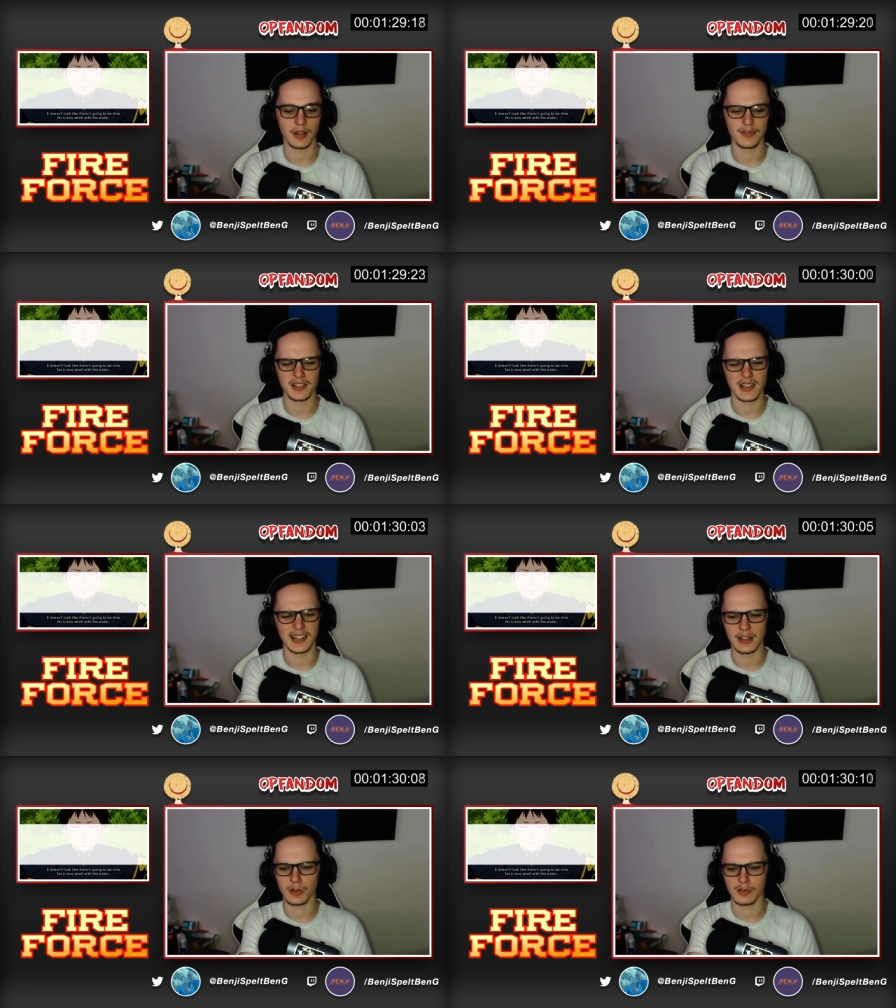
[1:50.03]
Whether it's a
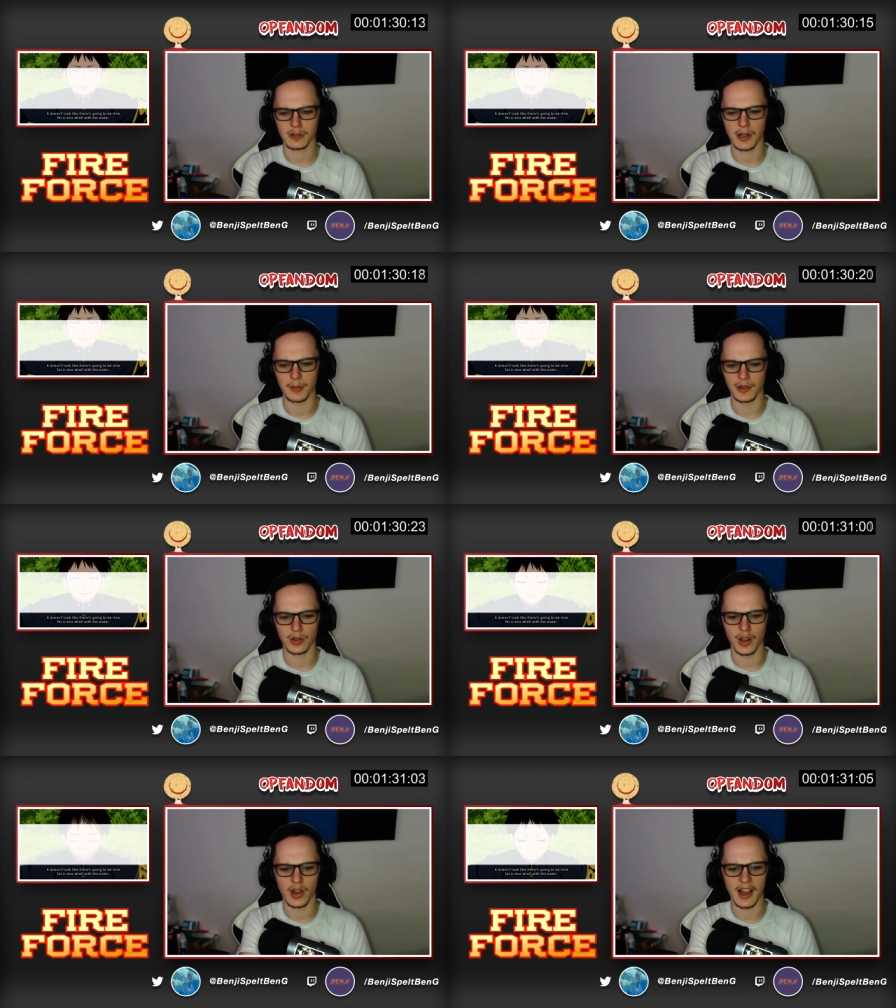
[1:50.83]
legal
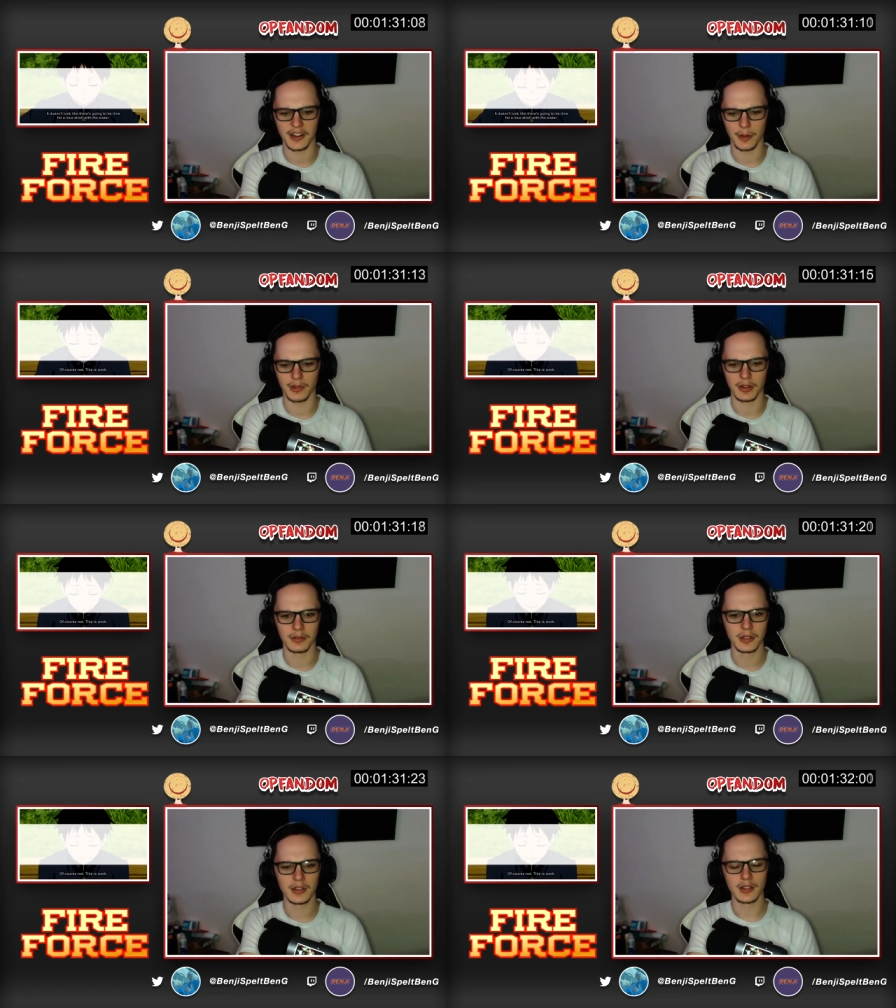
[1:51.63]
requirement or not, I don't know.